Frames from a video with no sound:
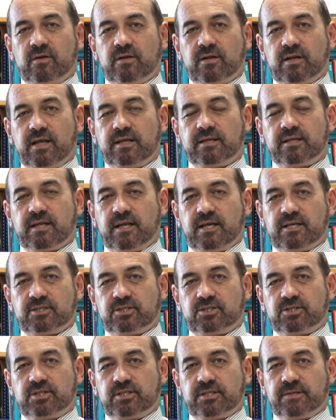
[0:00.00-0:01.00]
late
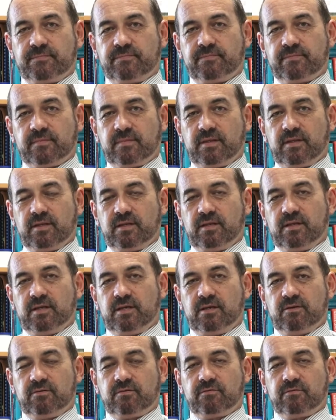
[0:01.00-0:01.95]
last year. It